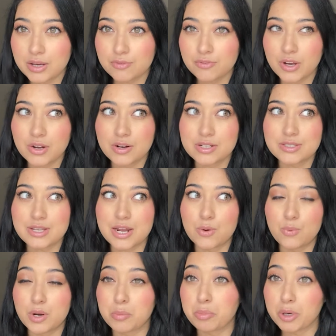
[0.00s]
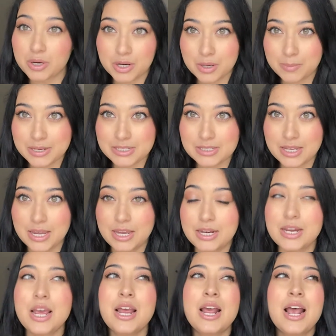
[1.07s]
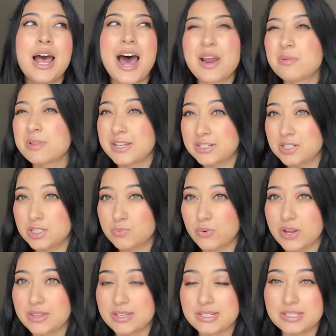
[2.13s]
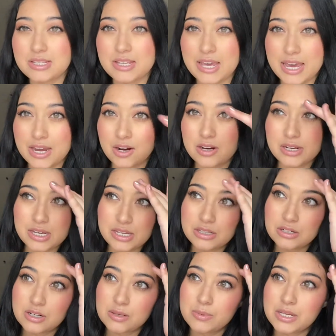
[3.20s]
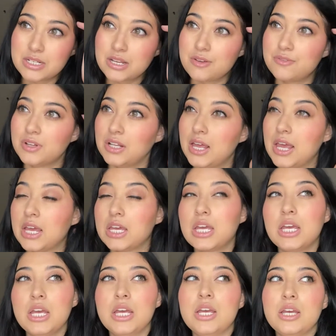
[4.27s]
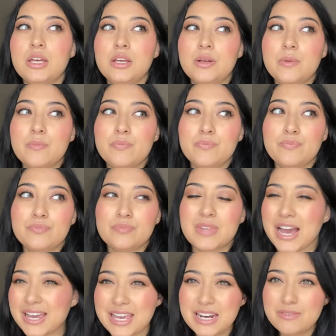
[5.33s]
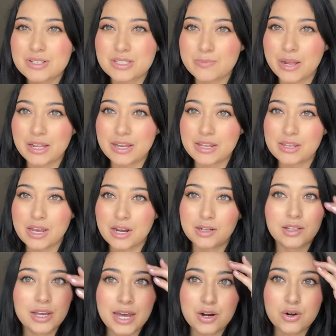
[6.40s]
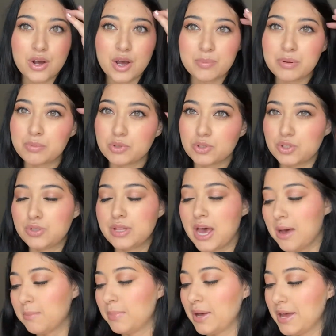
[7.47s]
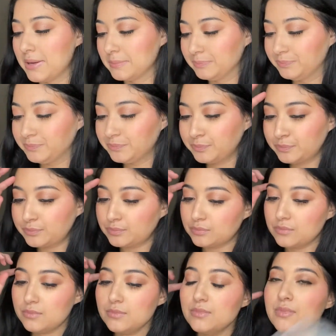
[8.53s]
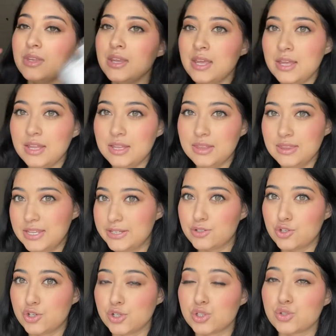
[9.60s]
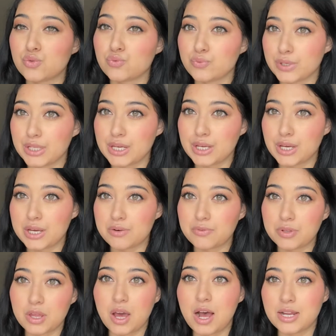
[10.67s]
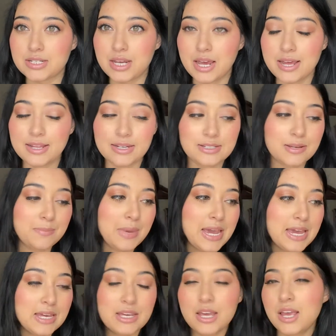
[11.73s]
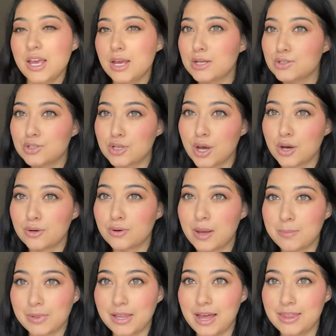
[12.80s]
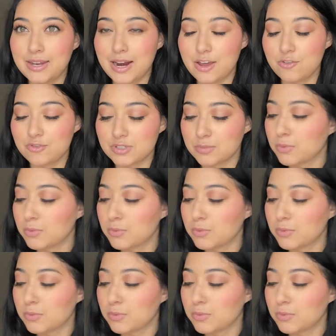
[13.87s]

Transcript: a fragrance. I don't want to put it on my skin. I don't like to spray things in the air either because I feel like I can't even smell it in the air. Like, I don't know how people do that, but these are just really good for the content I like to make. So I'm glad that I have some